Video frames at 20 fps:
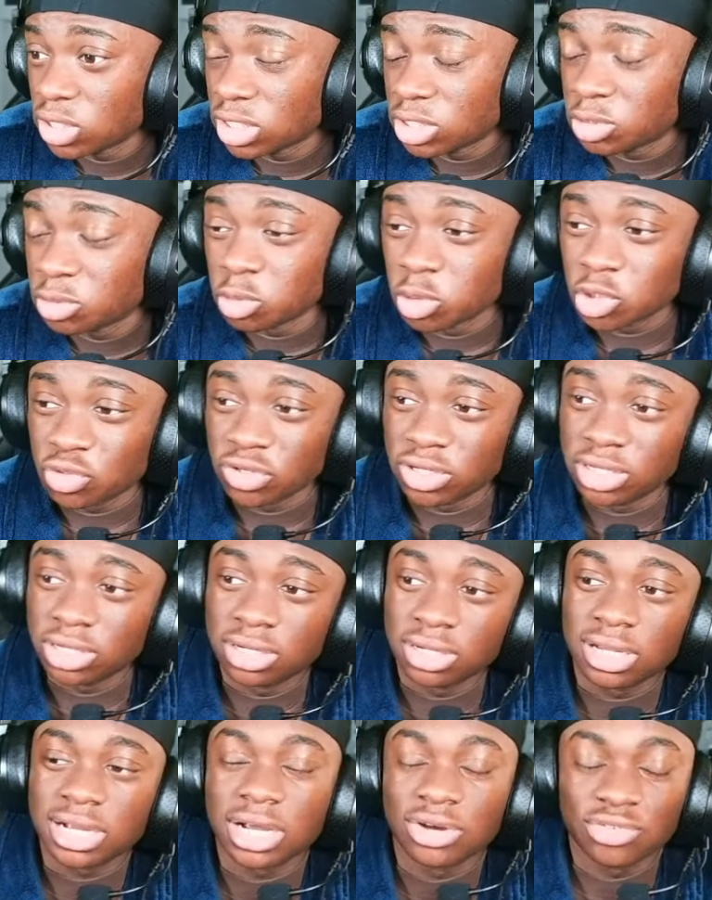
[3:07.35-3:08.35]
I just walk straight in
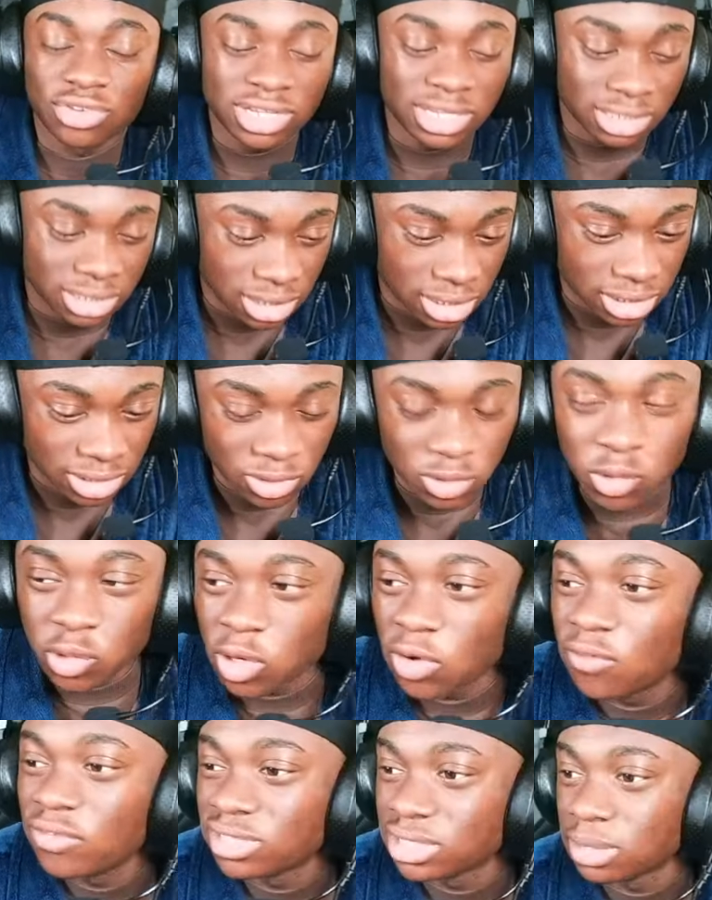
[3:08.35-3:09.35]
there. I can relate to that still.
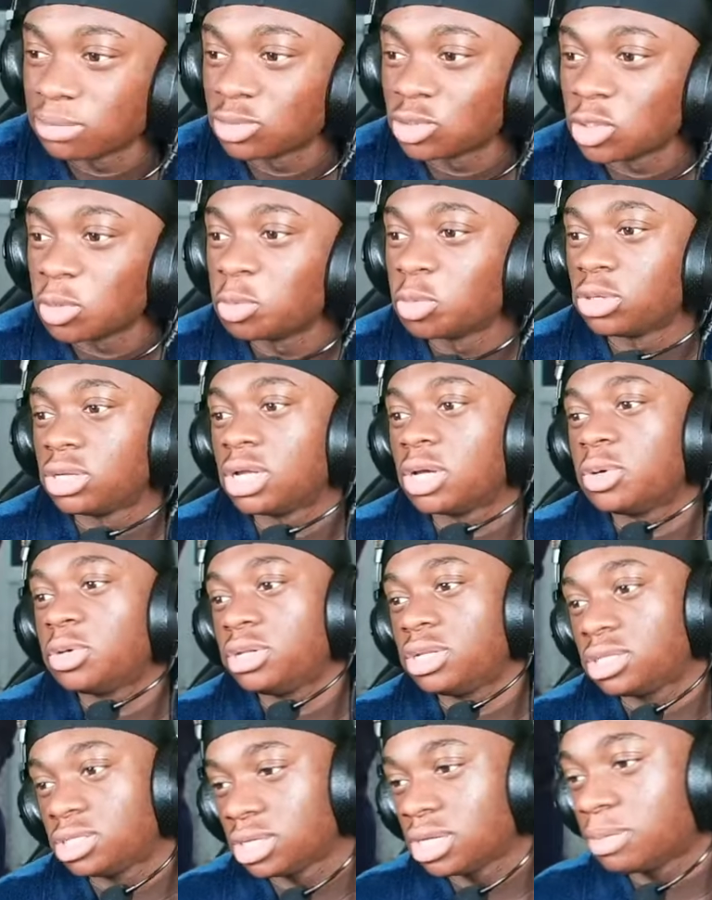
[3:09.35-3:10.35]
Obviously, I'm someone now,
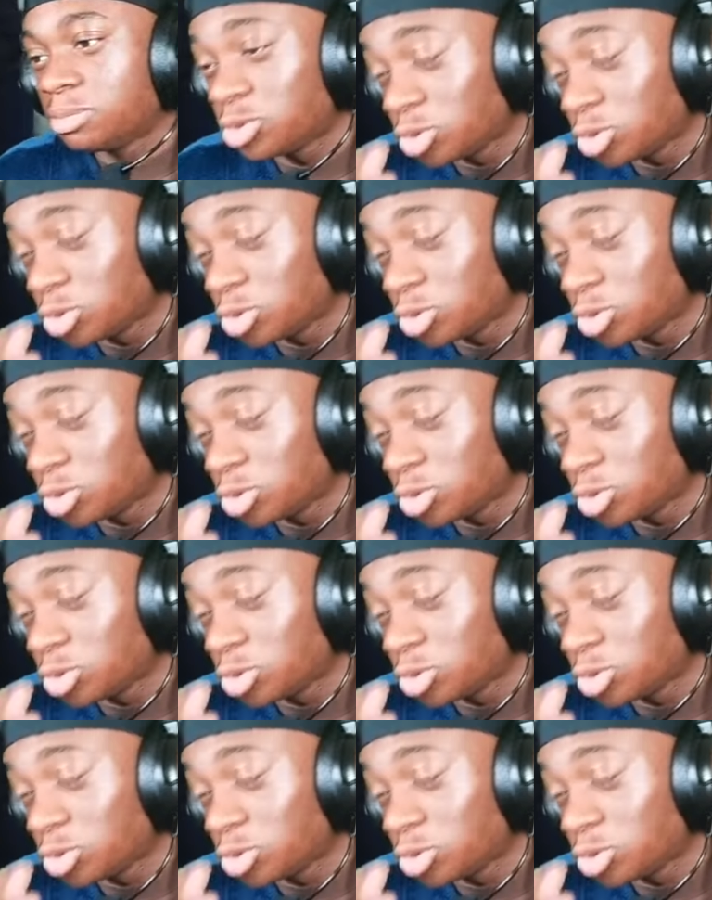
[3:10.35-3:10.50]
innit? I'm